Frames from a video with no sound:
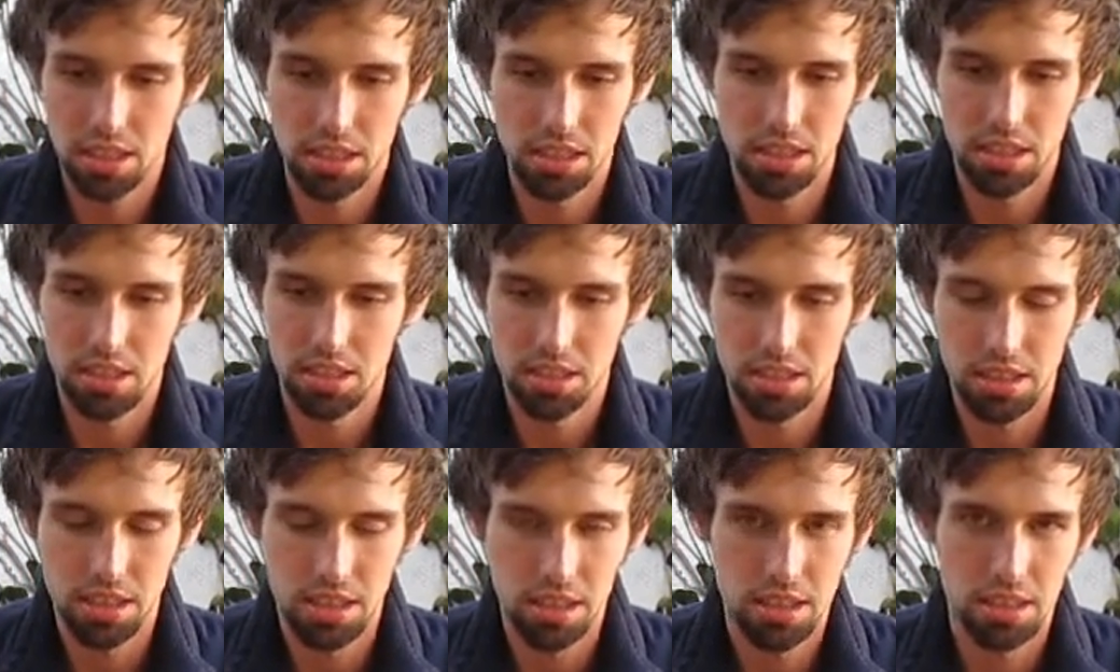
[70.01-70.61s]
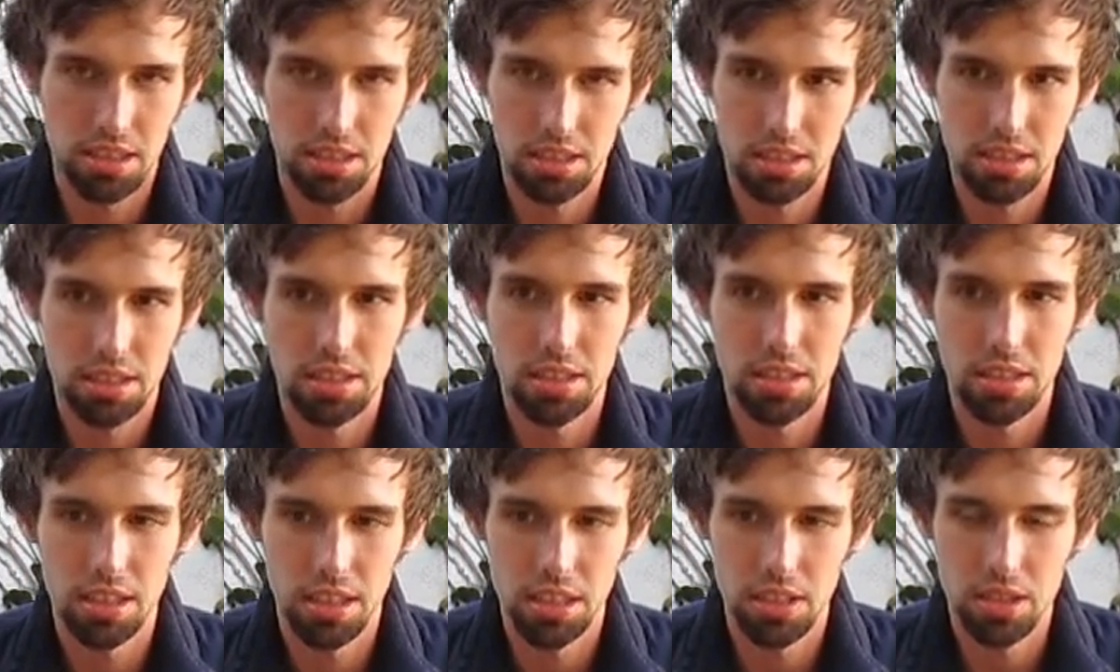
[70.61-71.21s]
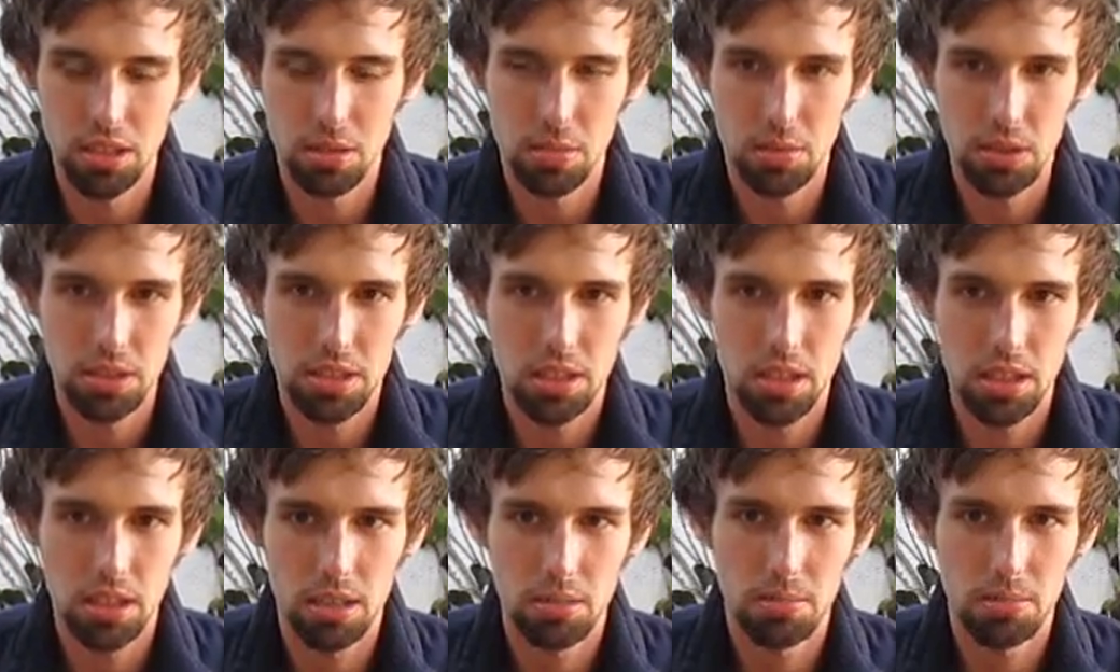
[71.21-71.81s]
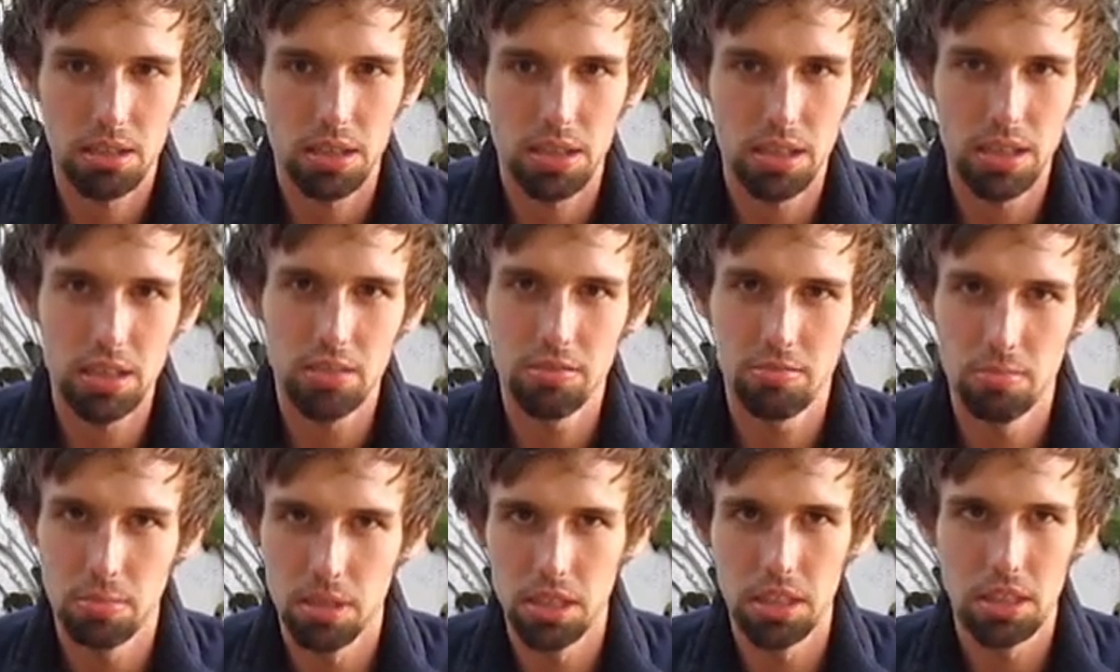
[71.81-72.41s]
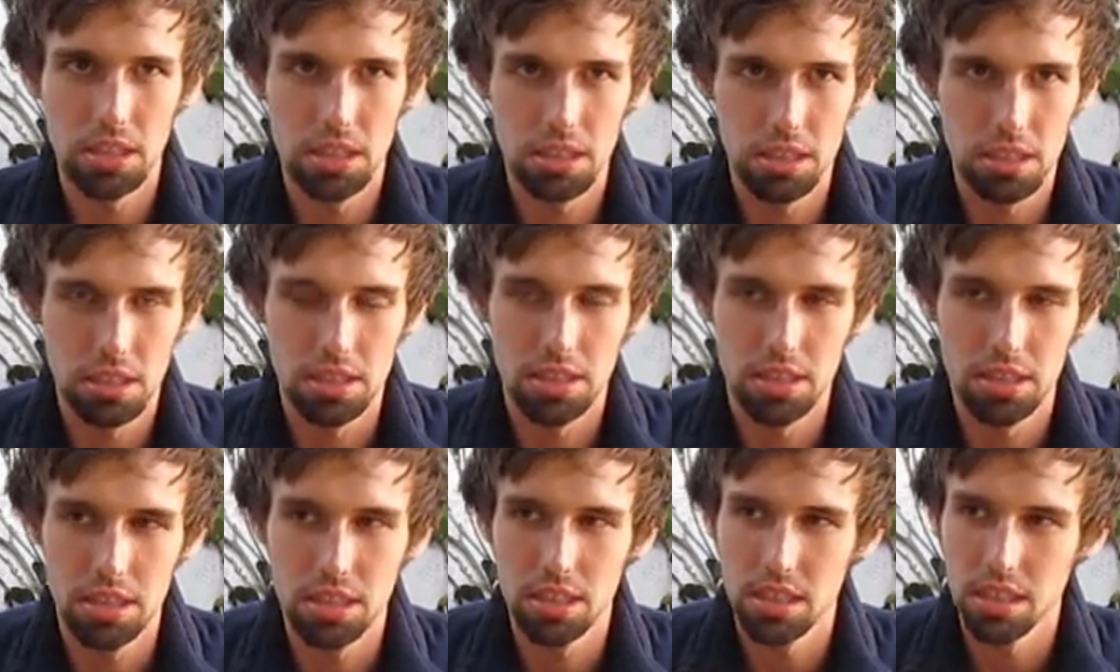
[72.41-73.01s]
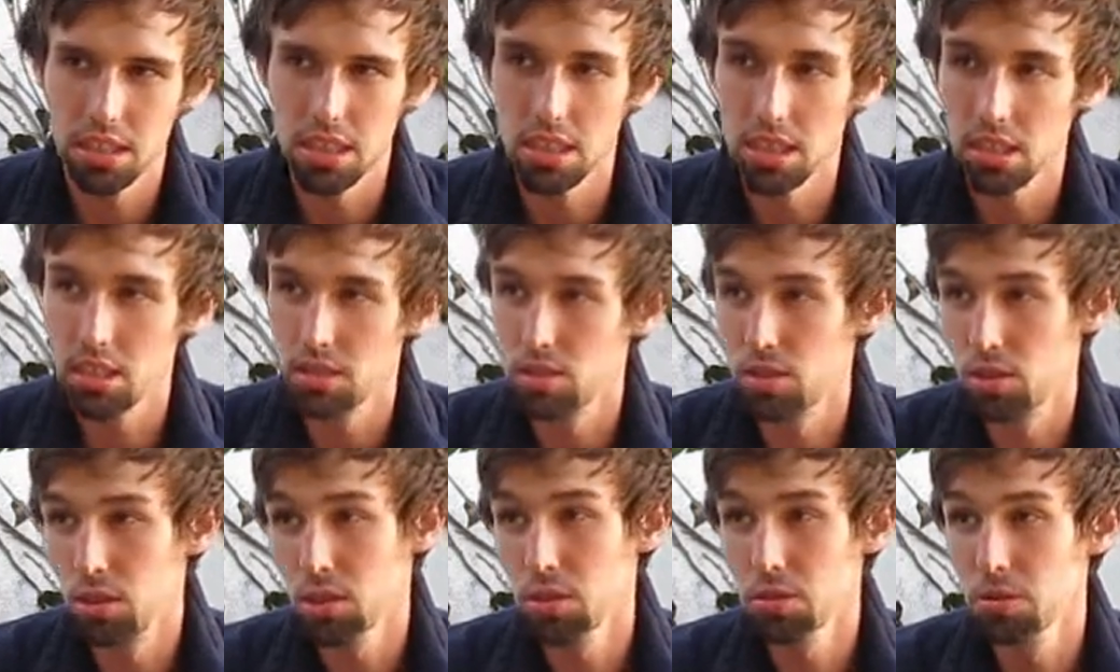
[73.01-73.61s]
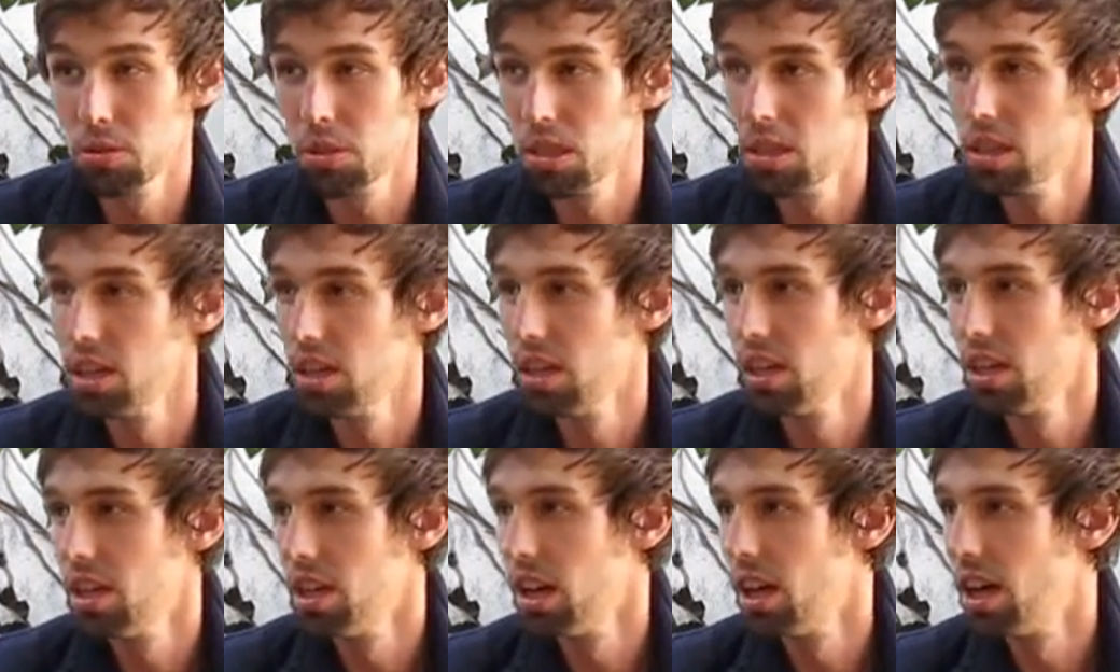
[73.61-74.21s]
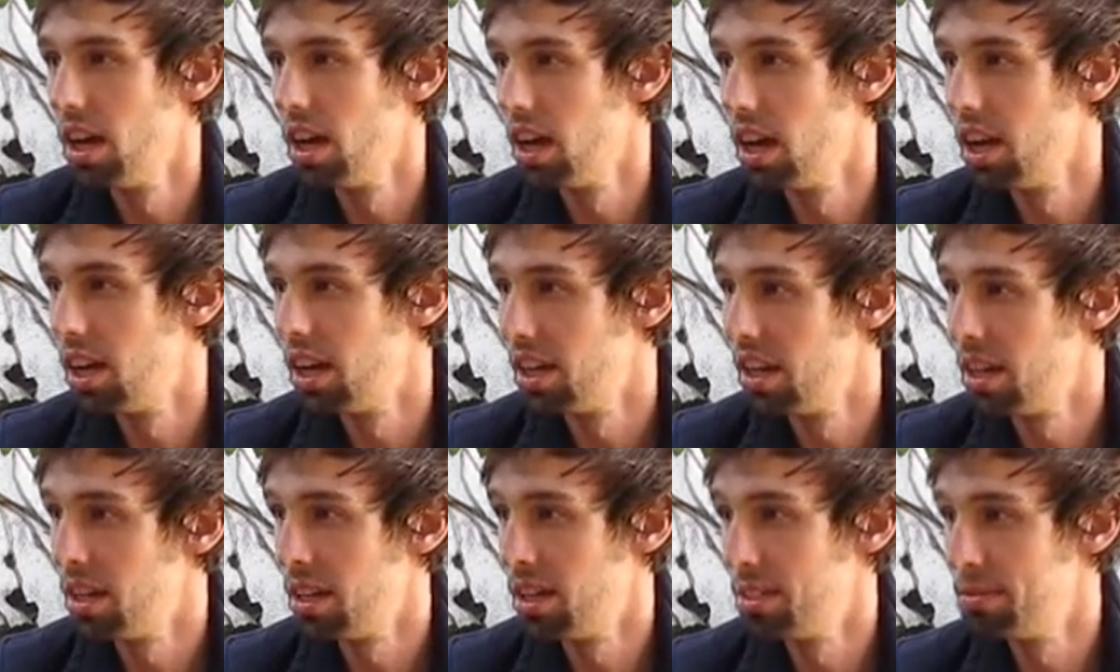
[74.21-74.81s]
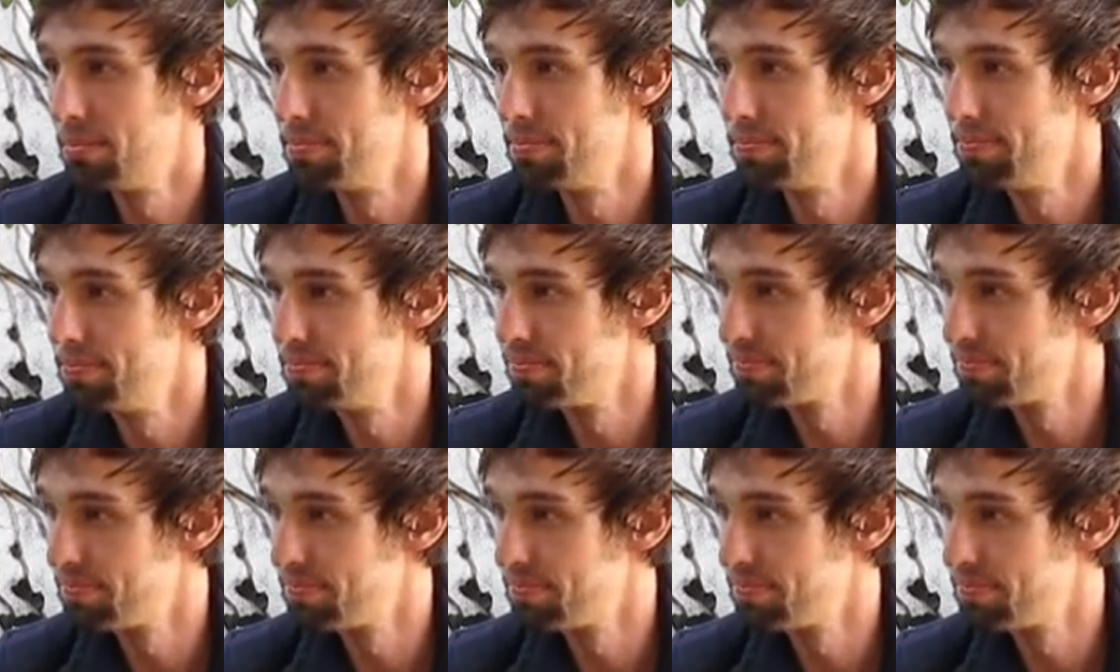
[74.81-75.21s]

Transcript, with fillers: It's it's it's almost hard to believe, but it's it's true. Um,